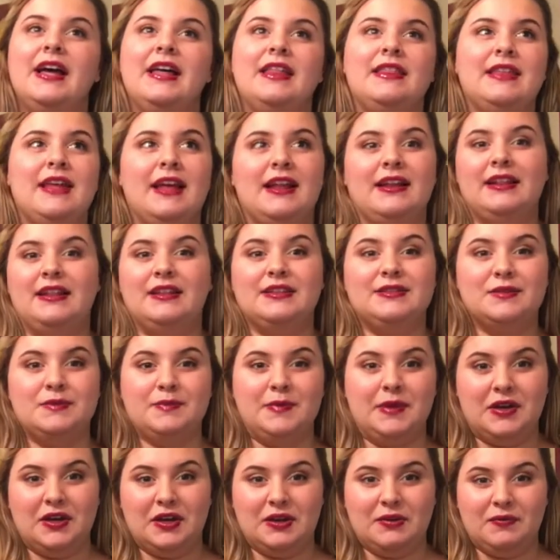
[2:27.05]
then this would
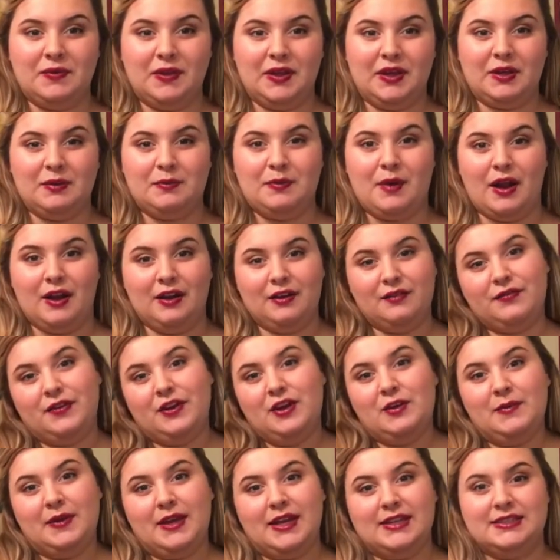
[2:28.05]
be a really good product for
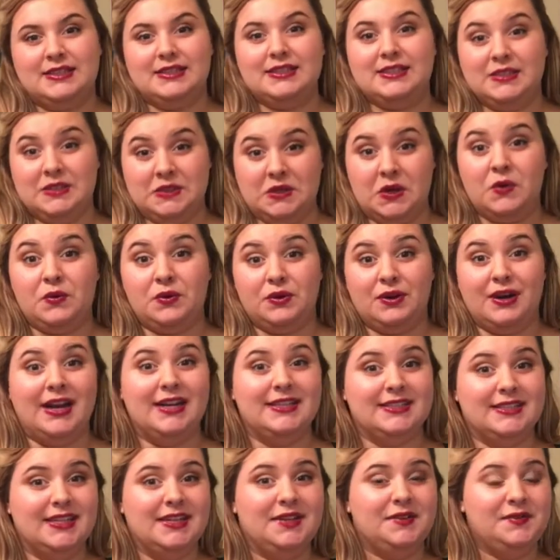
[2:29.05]
you because it's
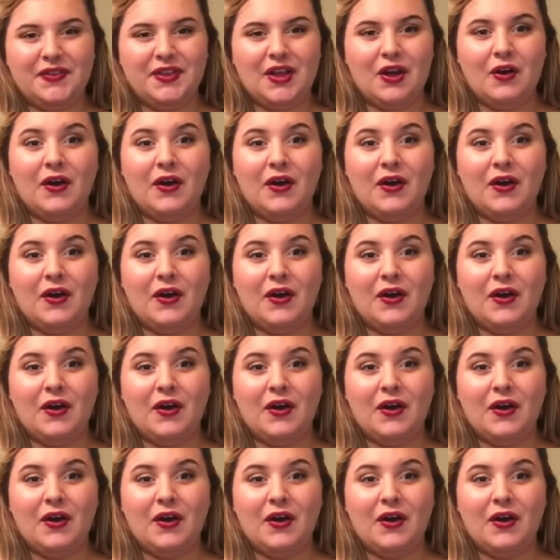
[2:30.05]
deodorizing.